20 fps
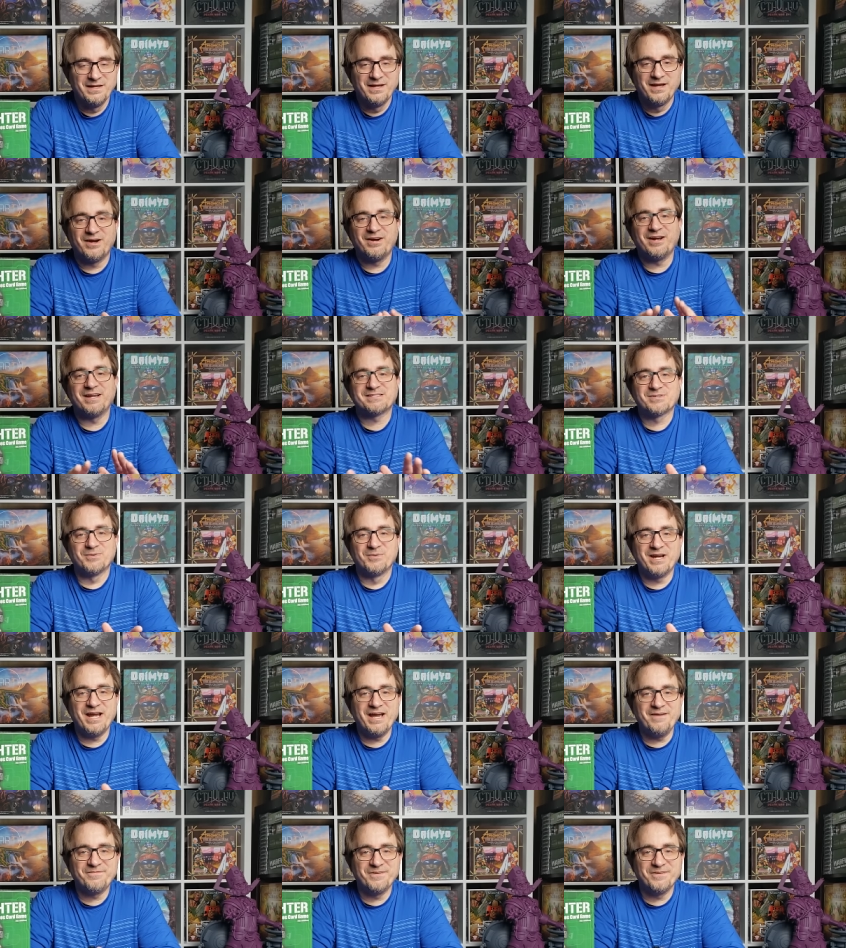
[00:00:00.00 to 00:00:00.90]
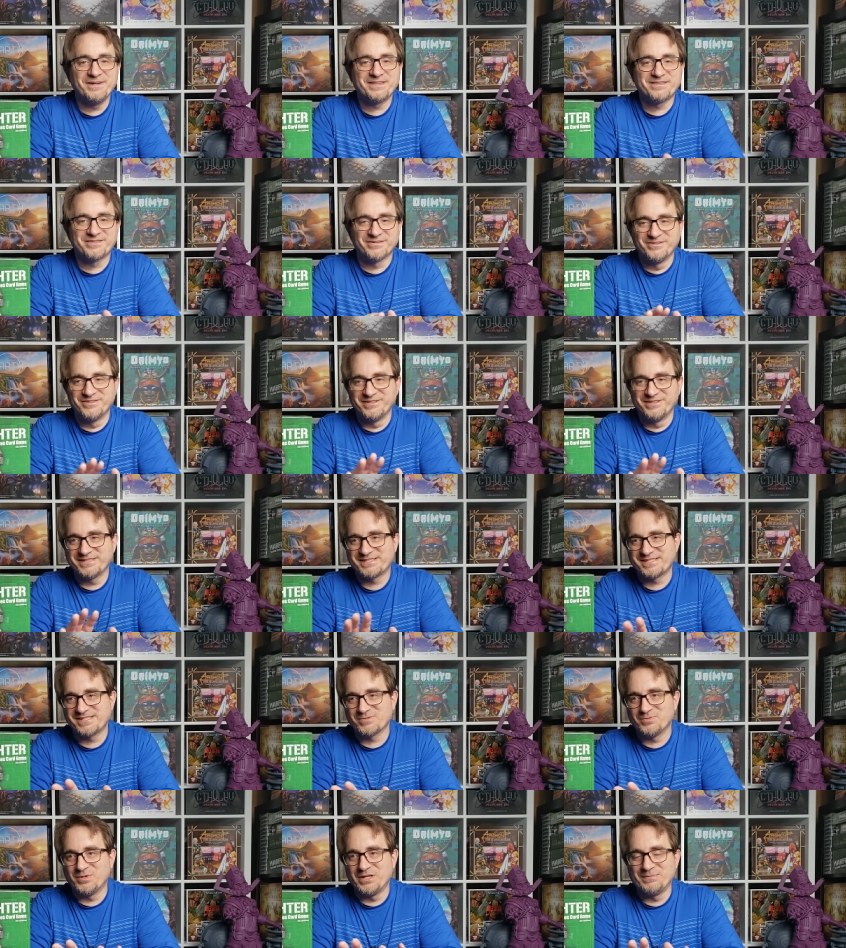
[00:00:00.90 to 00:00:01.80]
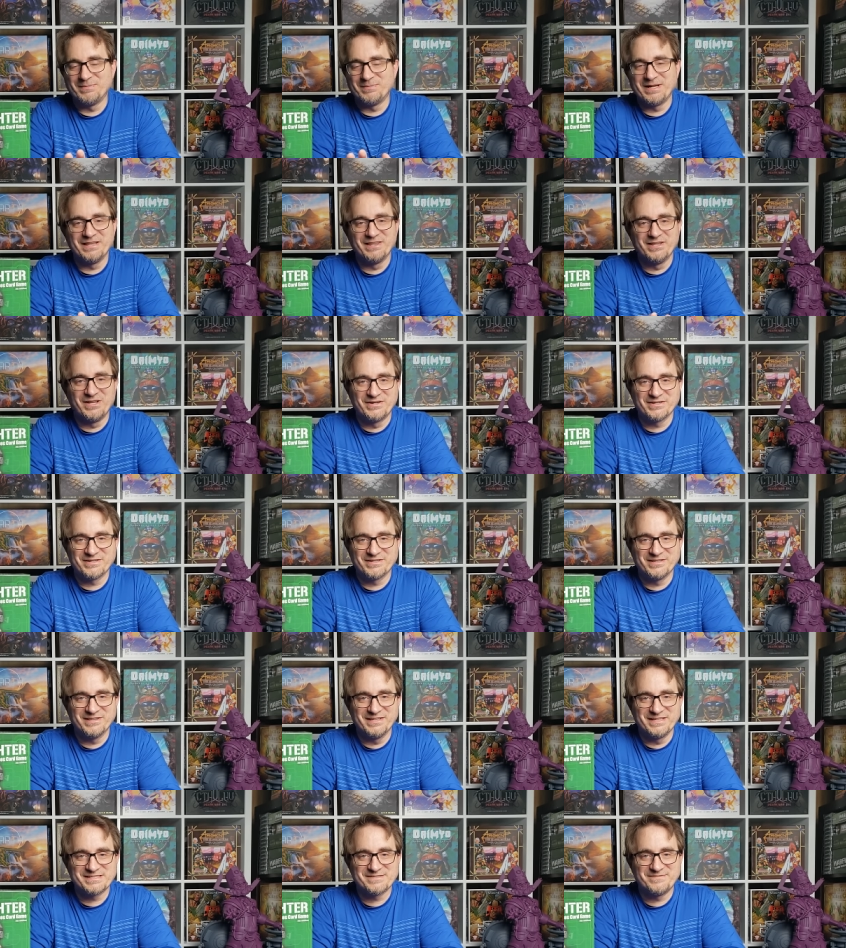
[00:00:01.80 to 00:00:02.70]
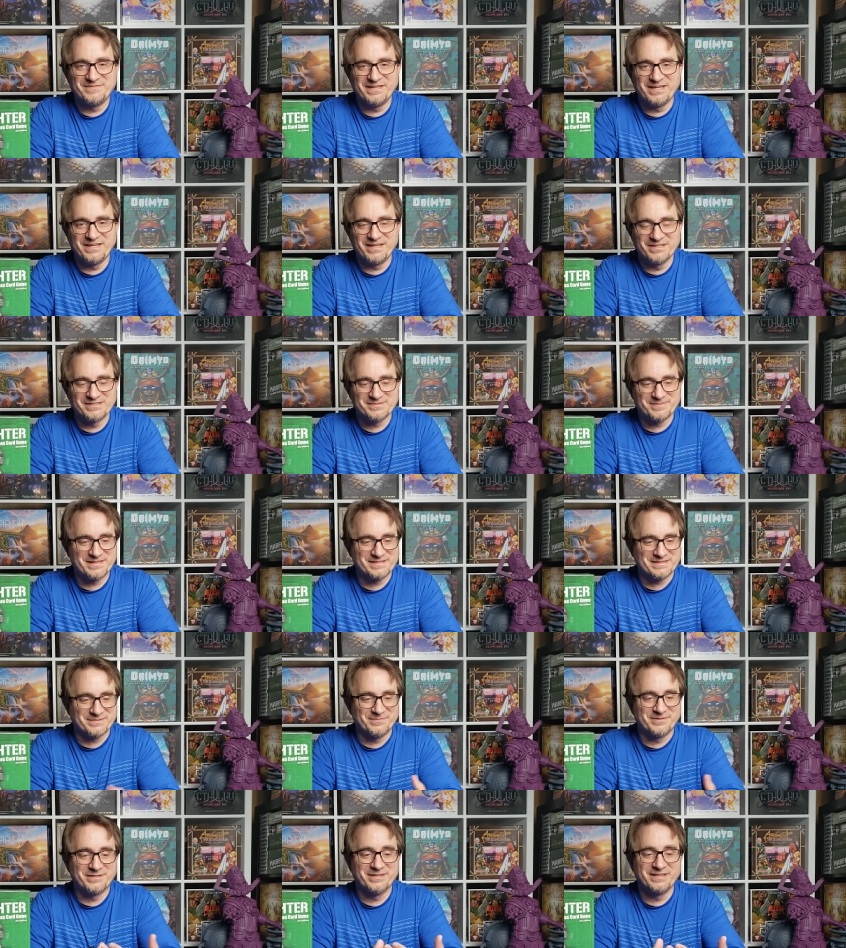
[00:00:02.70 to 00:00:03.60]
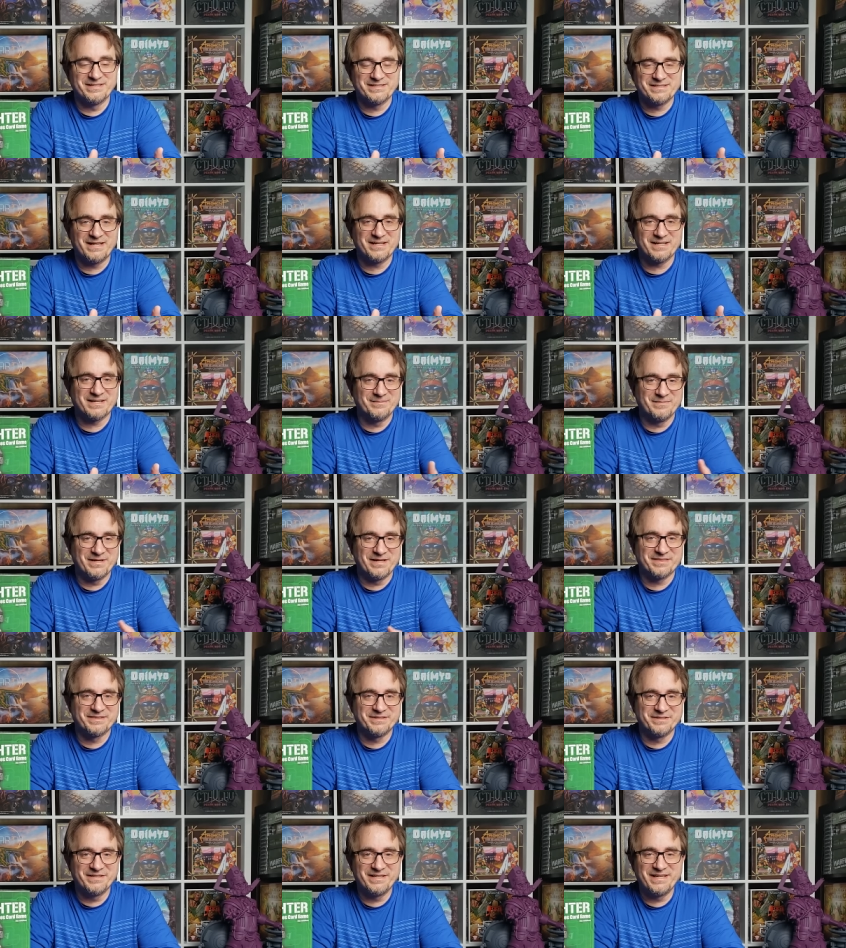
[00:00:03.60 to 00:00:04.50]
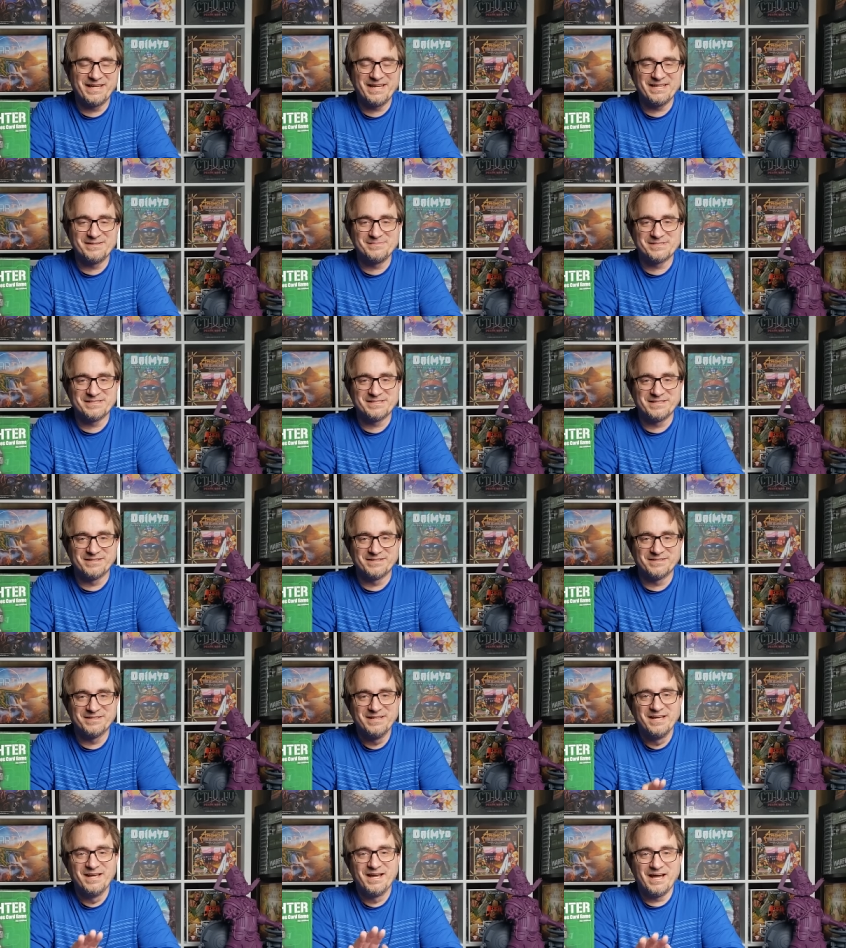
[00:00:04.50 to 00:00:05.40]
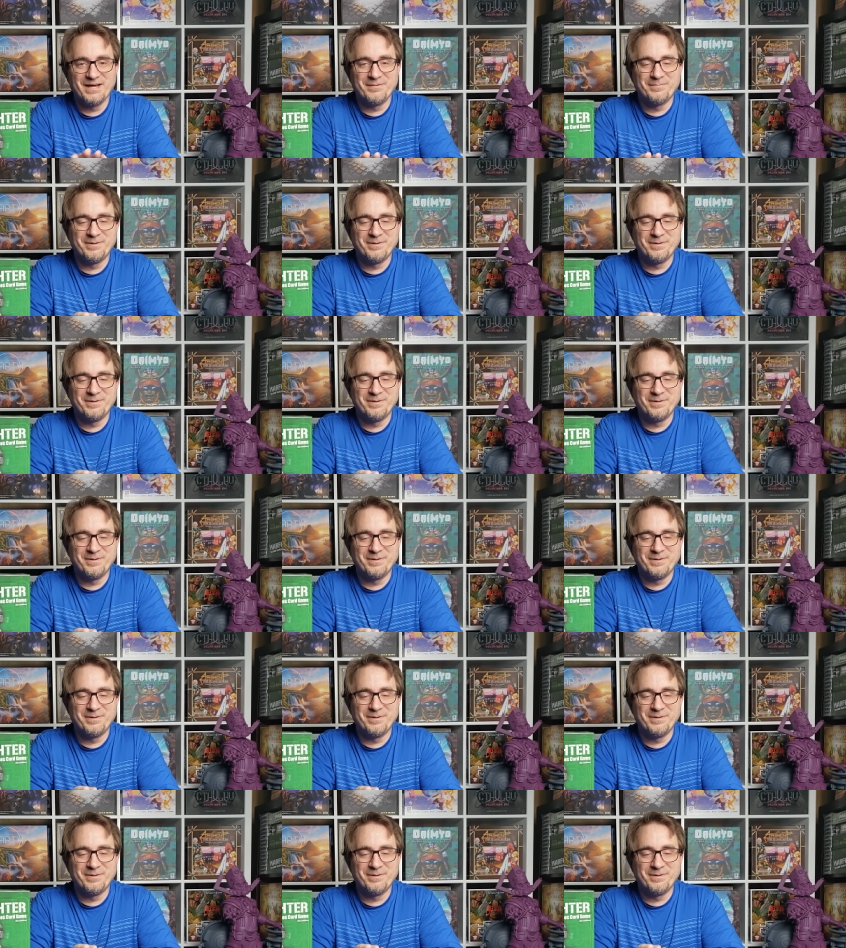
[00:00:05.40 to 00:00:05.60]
All right, so we're halfway through. This is one of my longer list videos because I'm really talking about 30 games here. I